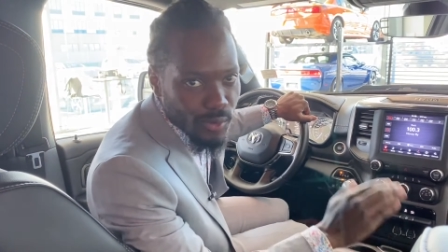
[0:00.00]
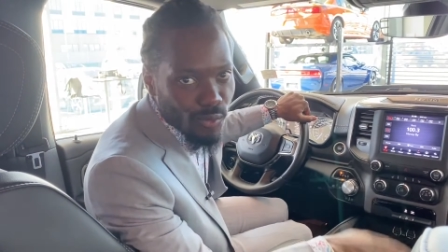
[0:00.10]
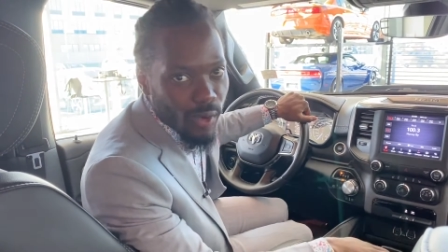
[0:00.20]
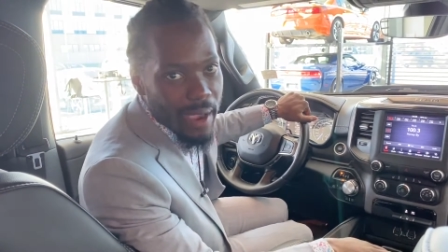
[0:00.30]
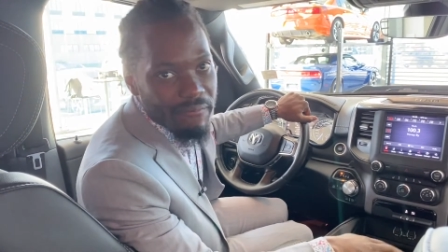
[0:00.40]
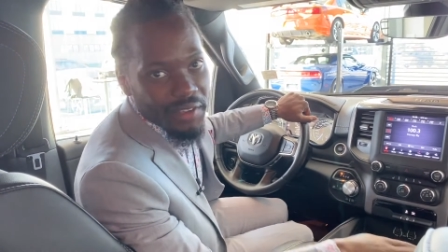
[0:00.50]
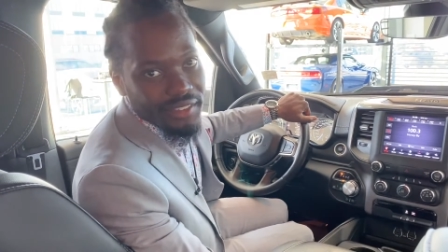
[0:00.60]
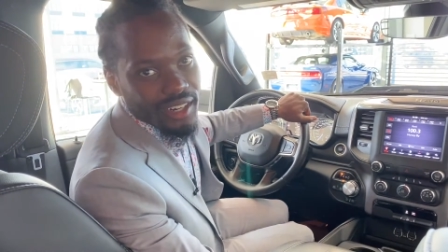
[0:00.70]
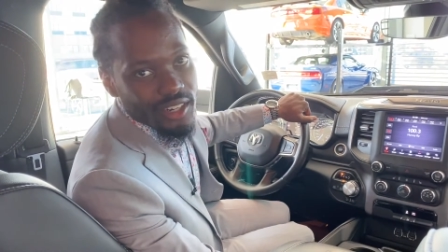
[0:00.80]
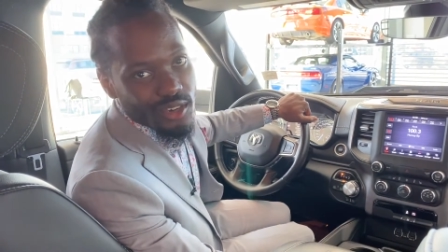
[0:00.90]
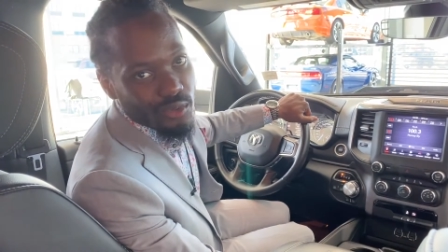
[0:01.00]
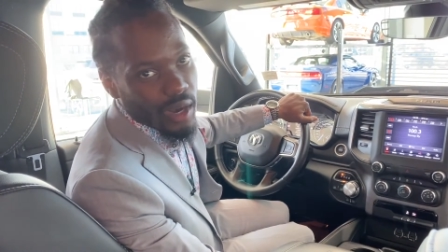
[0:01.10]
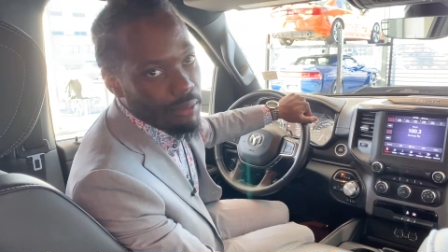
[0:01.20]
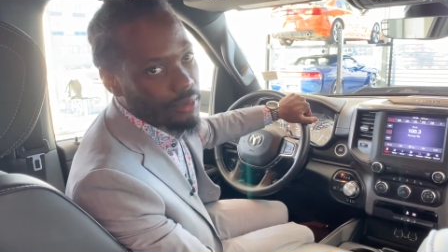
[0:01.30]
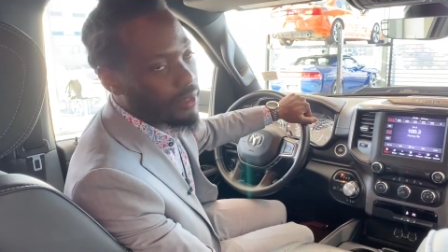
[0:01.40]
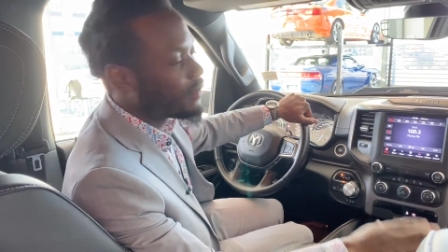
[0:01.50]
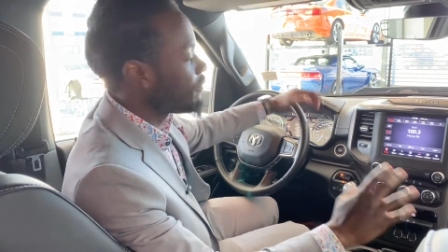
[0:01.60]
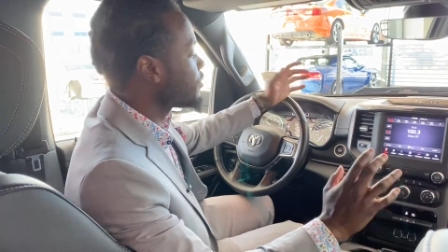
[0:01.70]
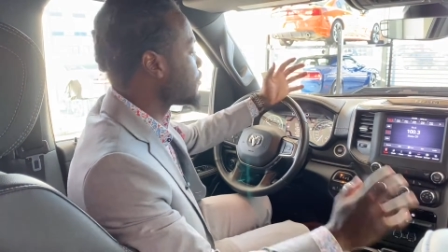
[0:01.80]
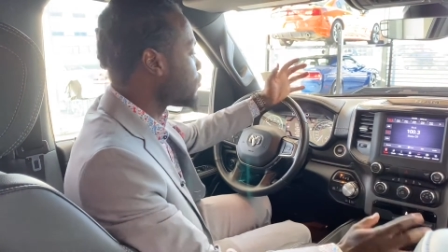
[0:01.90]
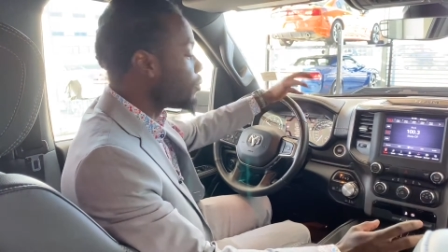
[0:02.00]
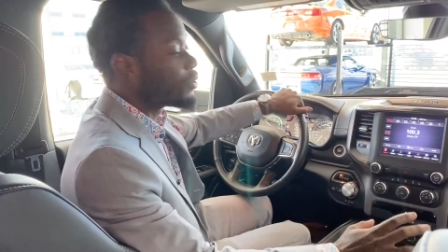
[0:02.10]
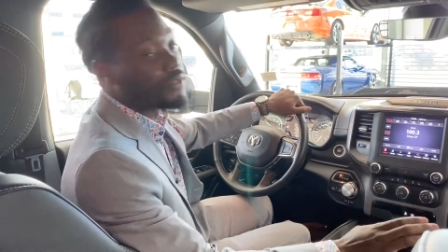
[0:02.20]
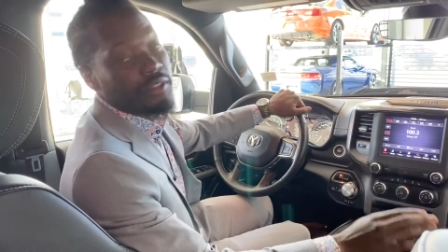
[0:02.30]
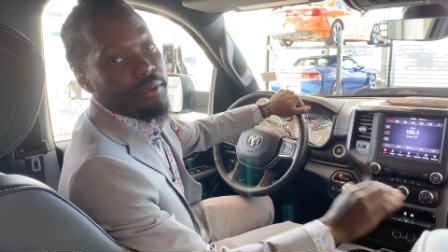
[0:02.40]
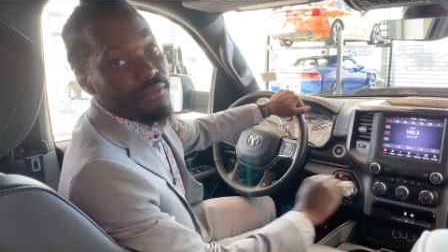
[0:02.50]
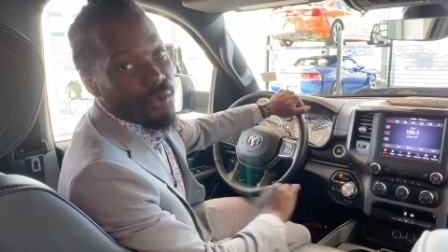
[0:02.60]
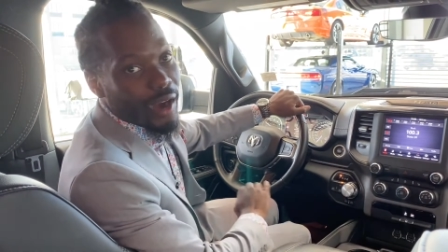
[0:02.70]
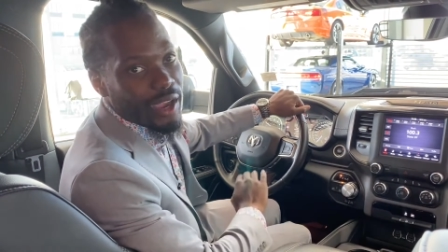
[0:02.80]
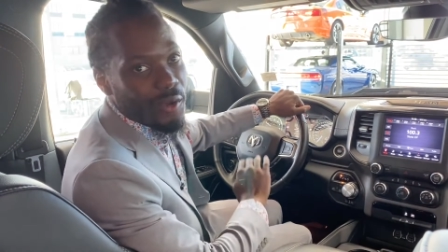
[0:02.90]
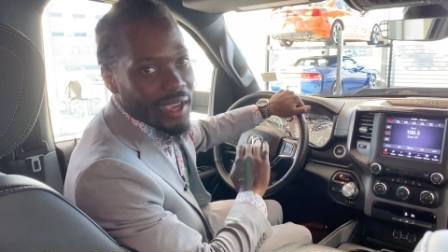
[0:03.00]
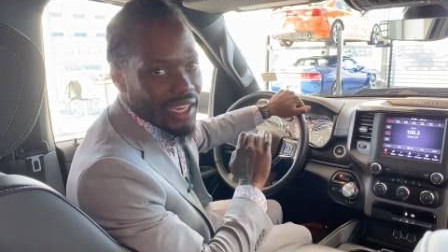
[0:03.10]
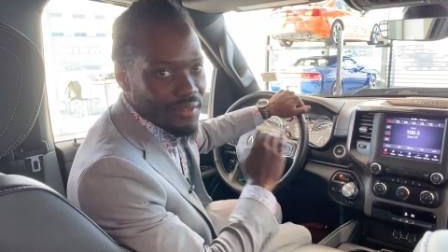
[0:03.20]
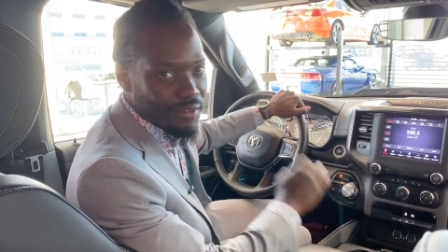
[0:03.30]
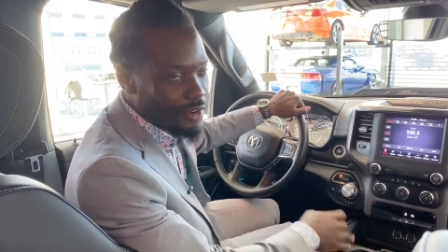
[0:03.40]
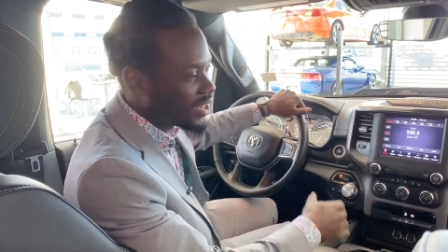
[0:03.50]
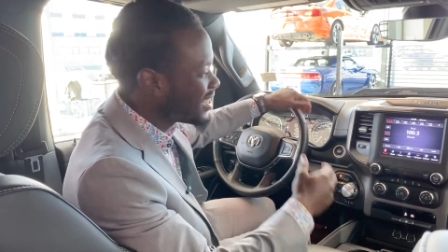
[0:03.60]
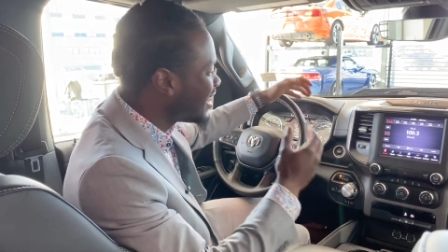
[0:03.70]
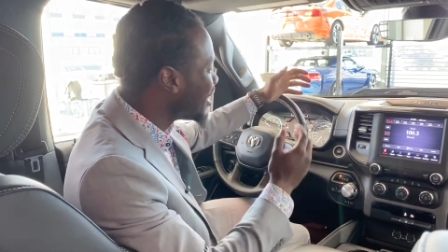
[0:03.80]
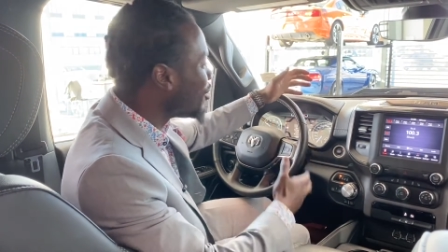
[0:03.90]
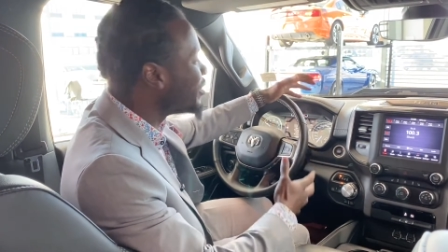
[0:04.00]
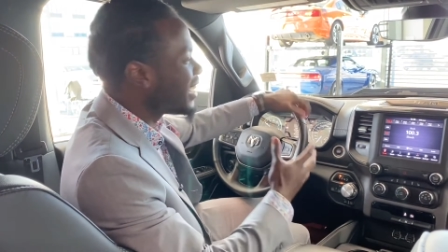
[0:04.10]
Ram fifteen hundred Rebel. First and foremost, folks, before I go any further, this thing only